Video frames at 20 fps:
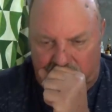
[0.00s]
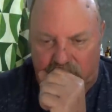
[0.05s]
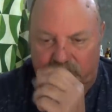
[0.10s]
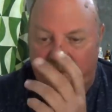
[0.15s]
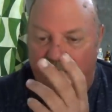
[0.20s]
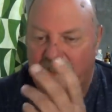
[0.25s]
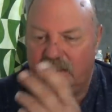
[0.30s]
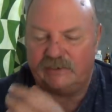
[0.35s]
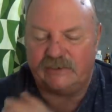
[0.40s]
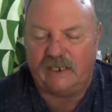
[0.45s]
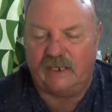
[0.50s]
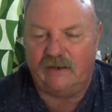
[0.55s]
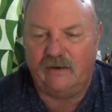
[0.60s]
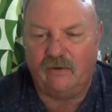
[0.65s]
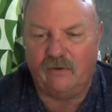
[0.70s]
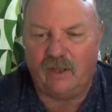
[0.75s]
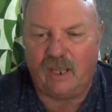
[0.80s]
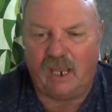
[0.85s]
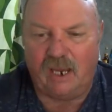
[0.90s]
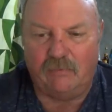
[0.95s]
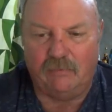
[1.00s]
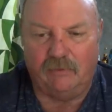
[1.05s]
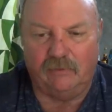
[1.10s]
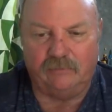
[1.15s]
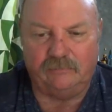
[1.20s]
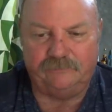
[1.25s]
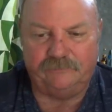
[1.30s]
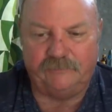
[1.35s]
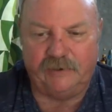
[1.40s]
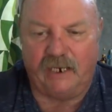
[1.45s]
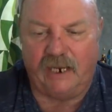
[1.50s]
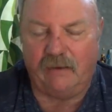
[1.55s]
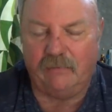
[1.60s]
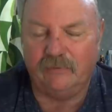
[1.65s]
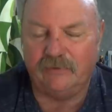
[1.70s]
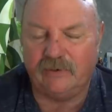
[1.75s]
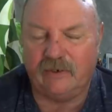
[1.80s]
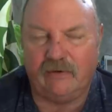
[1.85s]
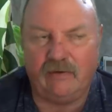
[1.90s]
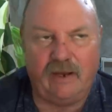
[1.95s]
Because I know Gabriel.
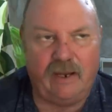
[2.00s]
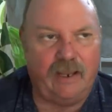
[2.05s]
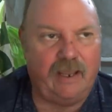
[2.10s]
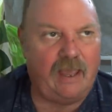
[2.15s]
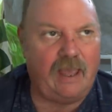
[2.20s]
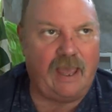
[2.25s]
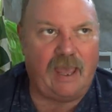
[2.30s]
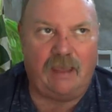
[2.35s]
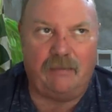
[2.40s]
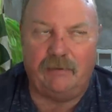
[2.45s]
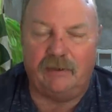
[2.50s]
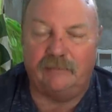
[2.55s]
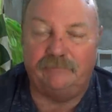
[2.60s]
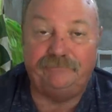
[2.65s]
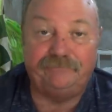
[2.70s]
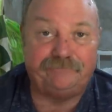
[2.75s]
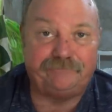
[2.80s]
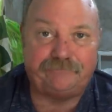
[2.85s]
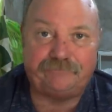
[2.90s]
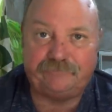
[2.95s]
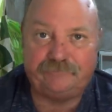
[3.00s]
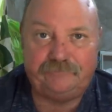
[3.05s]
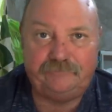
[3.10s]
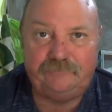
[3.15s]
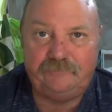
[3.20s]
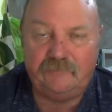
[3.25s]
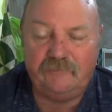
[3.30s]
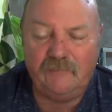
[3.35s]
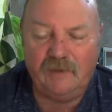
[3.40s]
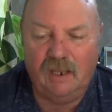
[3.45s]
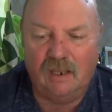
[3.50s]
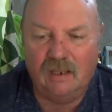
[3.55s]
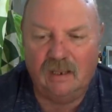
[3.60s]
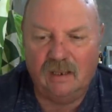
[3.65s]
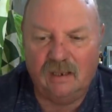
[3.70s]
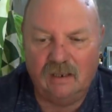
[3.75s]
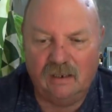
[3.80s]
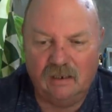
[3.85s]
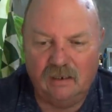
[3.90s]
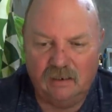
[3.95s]
Gabriel's a great guy, but
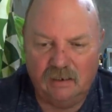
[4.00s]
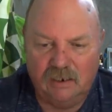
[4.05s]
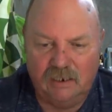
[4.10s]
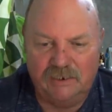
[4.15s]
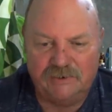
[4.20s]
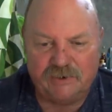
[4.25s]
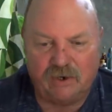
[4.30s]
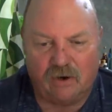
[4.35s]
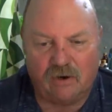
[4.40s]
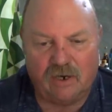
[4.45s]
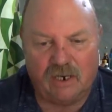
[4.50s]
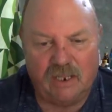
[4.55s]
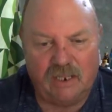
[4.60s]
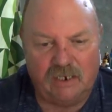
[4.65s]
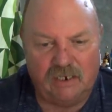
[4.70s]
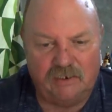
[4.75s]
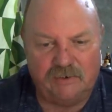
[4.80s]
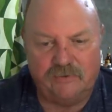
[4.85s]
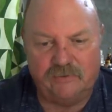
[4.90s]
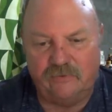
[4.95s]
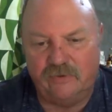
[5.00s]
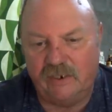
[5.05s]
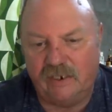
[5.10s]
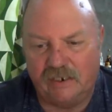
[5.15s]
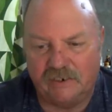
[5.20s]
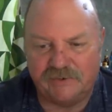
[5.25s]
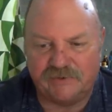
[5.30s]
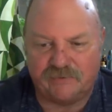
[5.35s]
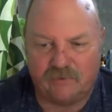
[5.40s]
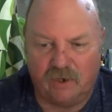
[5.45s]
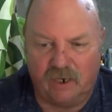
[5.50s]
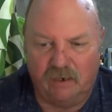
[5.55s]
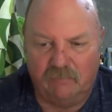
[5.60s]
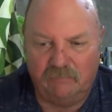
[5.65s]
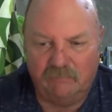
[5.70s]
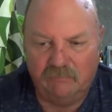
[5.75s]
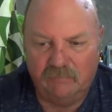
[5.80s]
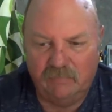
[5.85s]
he's hard-headed to the extreme.